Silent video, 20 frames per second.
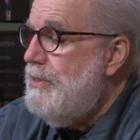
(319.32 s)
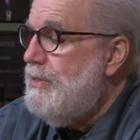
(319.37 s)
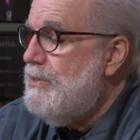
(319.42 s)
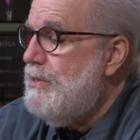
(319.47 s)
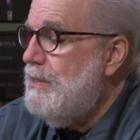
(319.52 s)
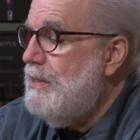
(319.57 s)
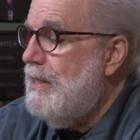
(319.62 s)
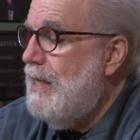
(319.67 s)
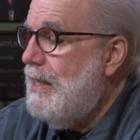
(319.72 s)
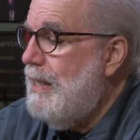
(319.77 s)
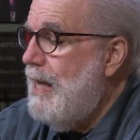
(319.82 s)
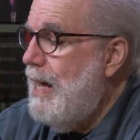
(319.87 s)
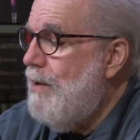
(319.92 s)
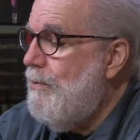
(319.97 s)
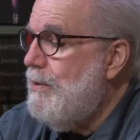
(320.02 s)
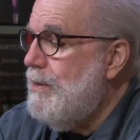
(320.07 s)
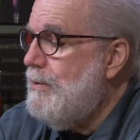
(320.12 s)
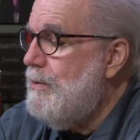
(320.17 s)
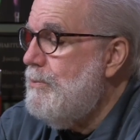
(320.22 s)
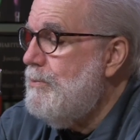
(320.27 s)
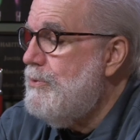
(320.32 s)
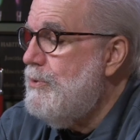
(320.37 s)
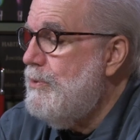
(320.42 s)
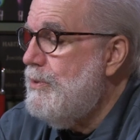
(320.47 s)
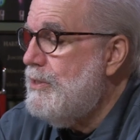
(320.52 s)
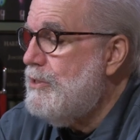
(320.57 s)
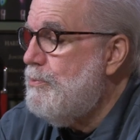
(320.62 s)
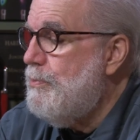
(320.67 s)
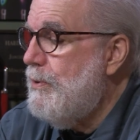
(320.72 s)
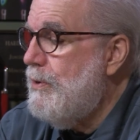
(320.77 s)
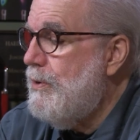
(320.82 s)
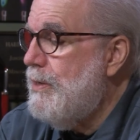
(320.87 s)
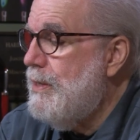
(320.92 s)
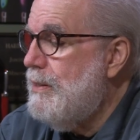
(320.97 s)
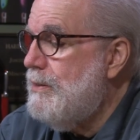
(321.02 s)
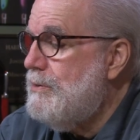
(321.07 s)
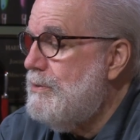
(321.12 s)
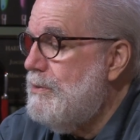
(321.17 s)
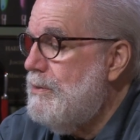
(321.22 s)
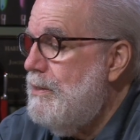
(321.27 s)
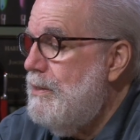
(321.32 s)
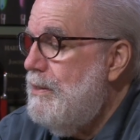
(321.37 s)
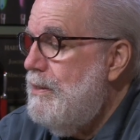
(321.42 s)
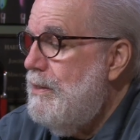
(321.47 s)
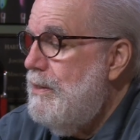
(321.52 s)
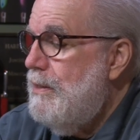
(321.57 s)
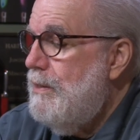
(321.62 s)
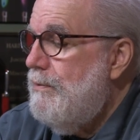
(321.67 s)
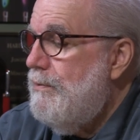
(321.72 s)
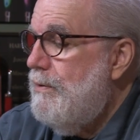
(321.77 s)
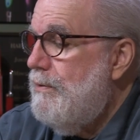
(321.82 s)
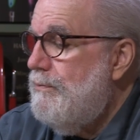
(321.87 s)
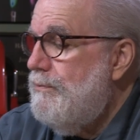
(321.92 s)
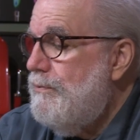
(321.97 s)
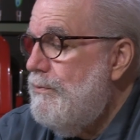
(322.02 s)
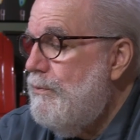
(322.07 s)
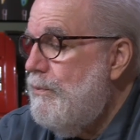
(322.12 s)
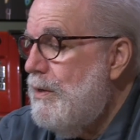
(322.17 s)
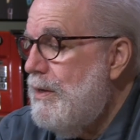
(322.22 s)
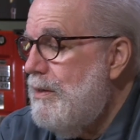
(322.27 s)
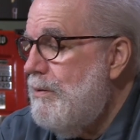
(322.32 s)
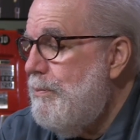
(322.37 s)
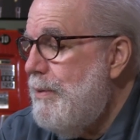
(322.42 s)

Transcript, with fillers: just allowing them to experience uh, one of the